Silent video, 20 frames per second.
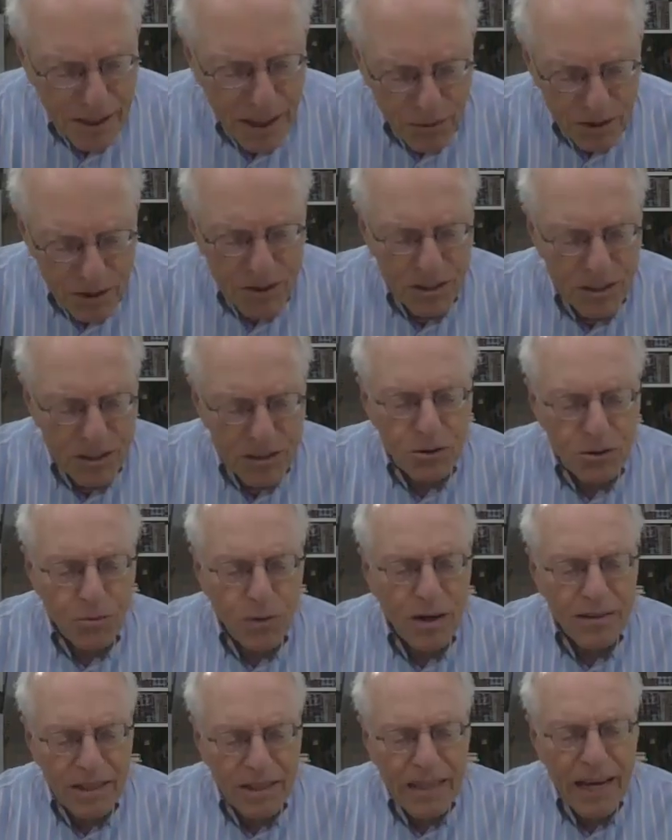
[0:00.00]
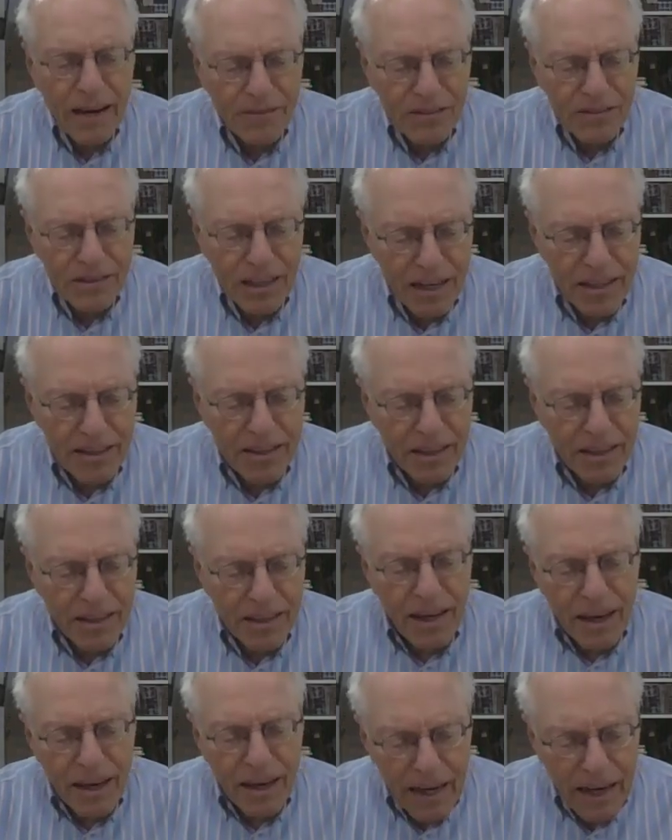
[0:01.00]
but I want you to swear that you haven't done
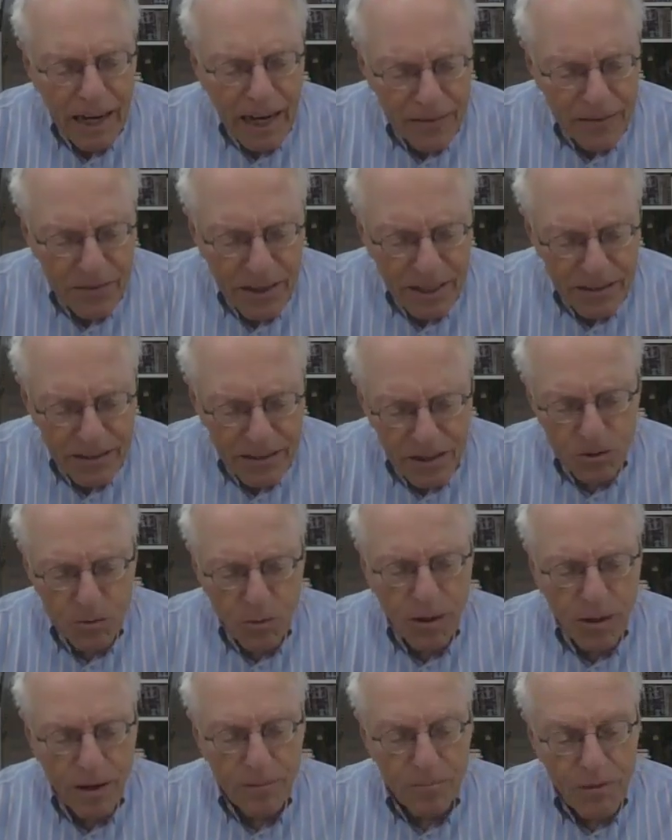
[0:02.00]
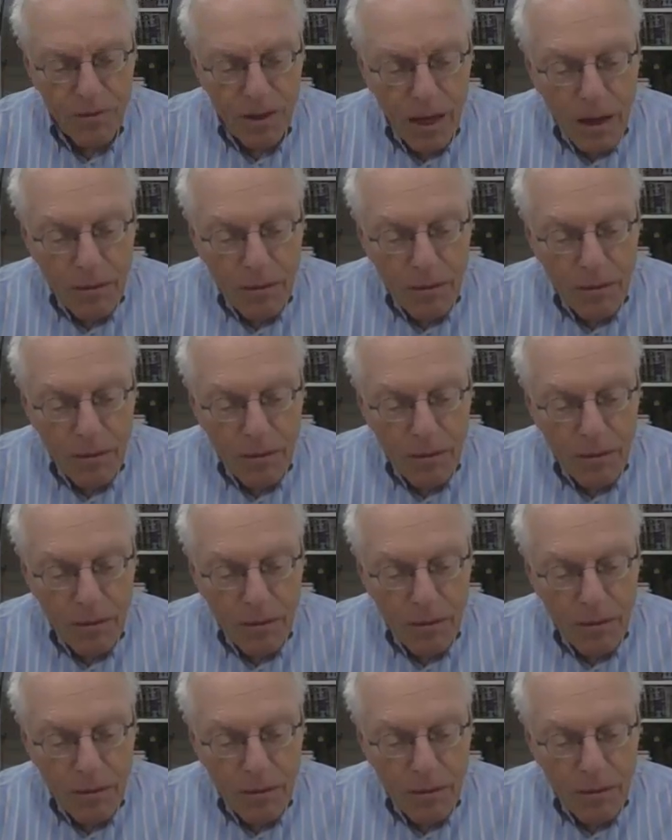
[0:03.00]
anything. Chayv, he has to swear.